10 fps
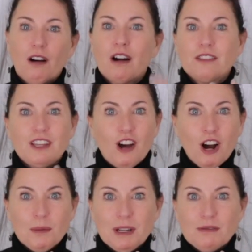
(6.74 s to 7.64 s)
or the
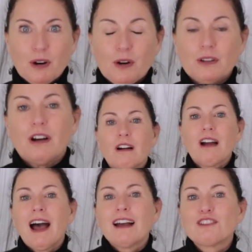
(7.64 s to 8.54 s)
army roll,
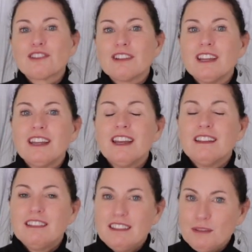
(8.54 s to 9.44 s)
are actually
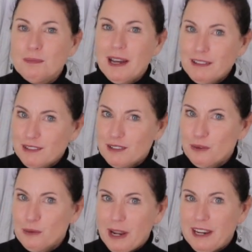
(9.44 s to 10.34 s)
the best
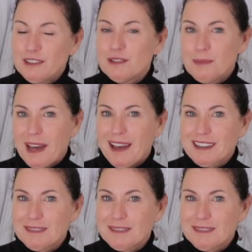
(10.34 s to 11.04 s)
way to pack.